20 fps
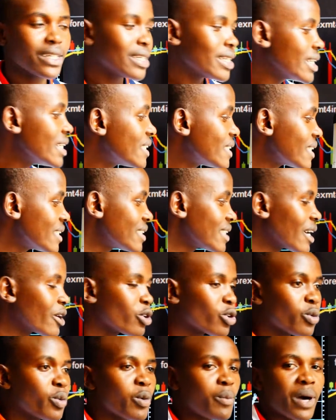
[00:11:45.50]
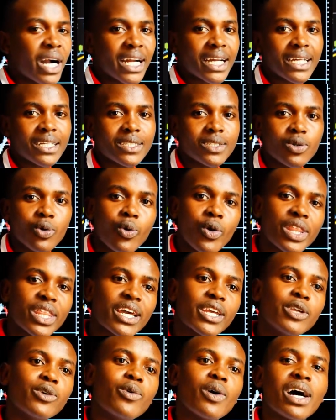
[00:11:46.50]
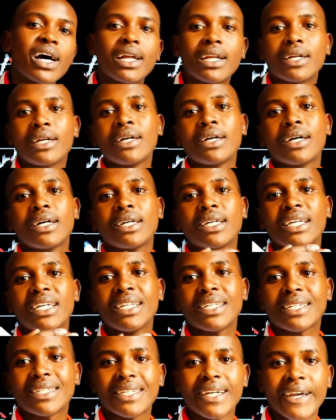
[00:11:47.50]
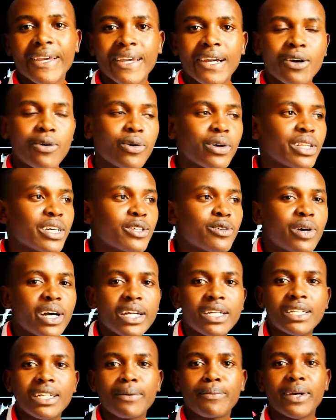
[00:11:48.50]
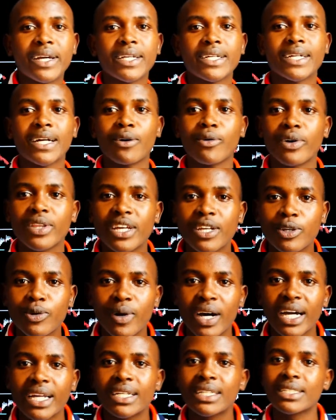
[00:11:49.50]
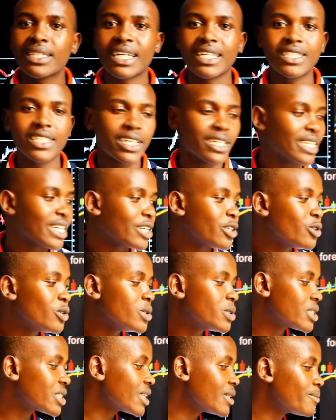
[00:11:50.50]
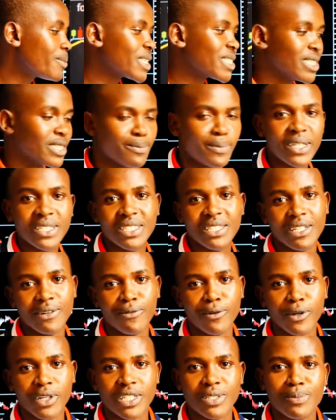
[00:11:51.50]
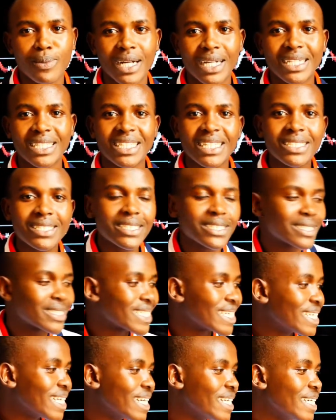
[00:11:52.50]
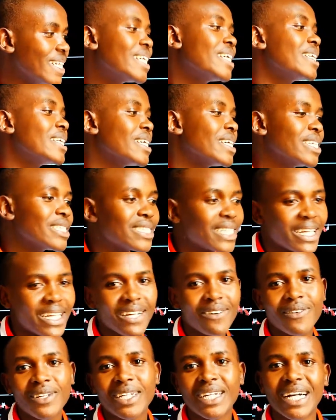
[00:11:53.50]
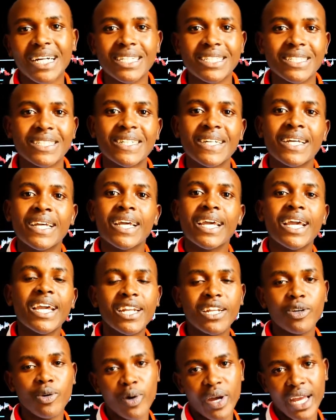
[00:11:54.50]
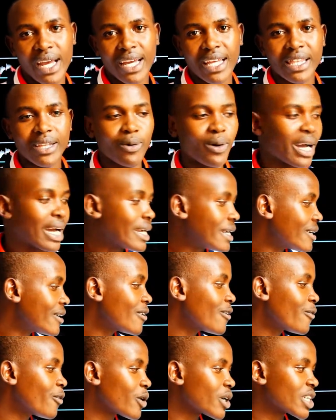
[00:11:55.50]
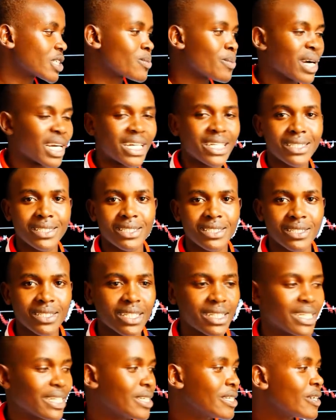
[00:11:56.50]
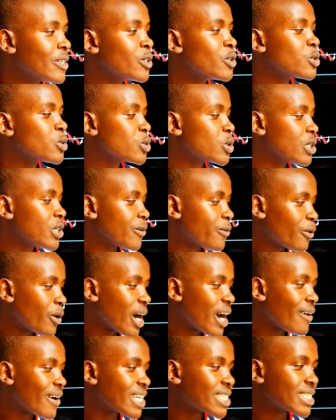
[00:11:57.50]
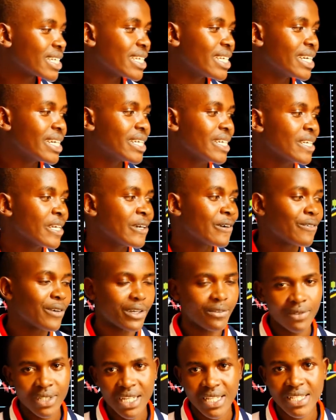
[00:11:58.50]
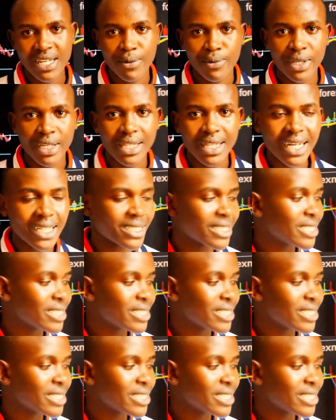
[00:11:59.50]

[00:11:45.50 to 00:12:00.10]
It is a global market. Whether you are in Kenya, whether you are in America, whether you are in Nigeria, you will still participate in the Forex market. It is traded in each and every country, anywhere in the world. Forex market is traded 24 hours a day, 5 days a week. That